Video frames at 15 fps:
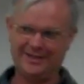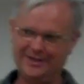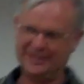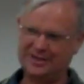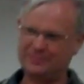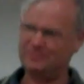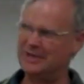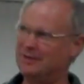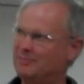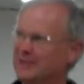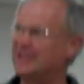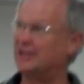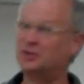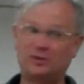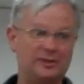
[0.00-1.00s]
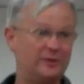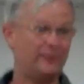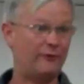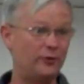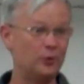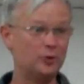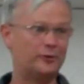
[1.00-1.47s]
this may be actually
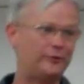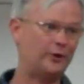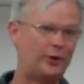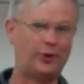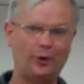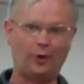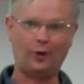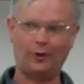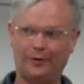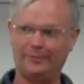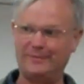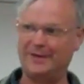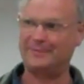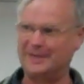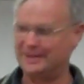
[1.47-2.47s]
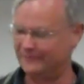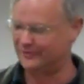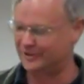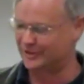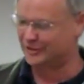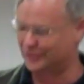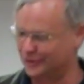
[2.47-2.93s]
food for thought and maybe
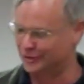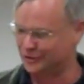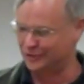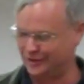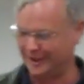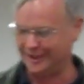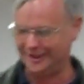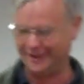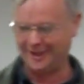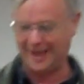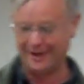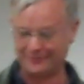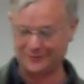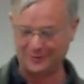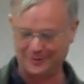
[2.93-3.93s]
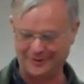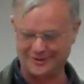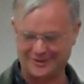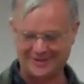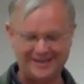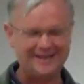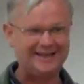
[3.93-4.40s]
even a discussion
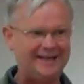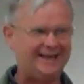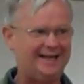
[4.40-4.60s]
afterwards.